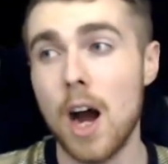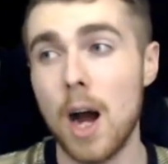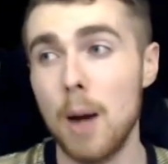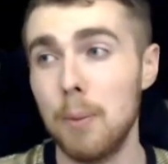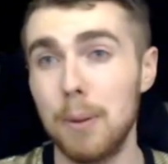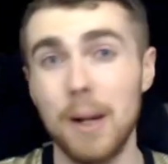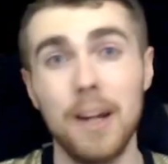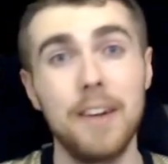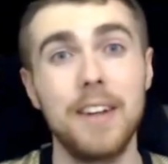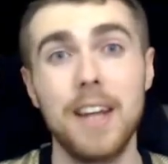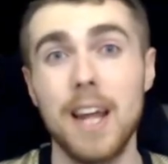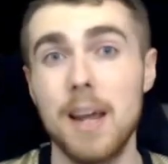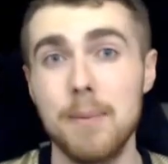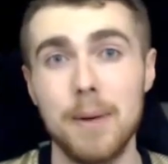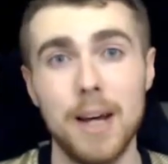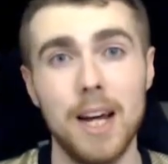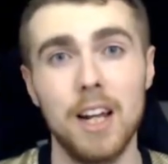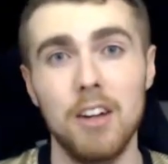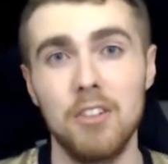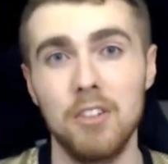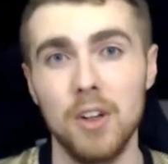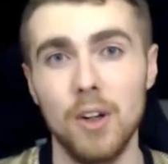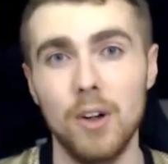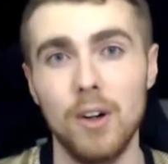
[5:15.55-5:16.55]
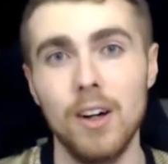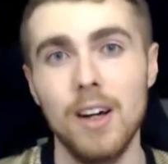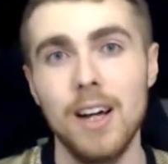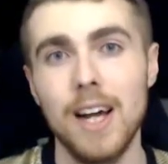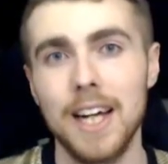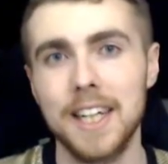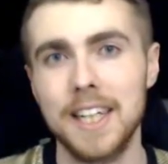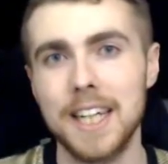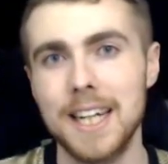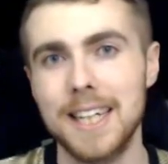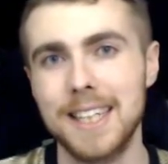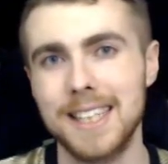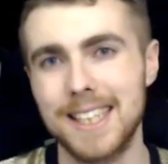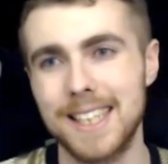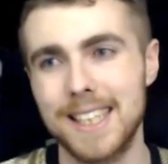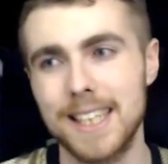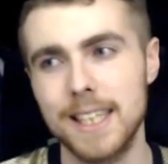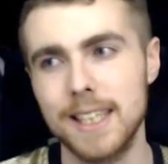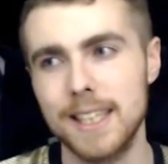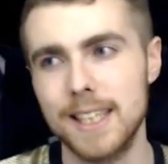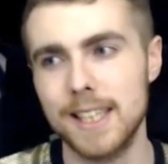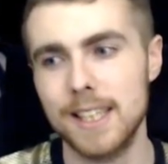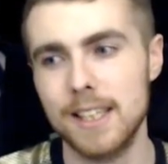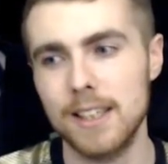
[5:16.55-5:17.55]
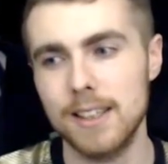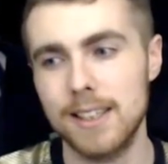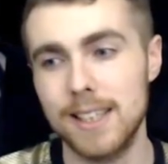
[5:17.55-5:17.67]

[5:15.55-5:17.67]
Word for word: I play the game a hell of a lot. Again, since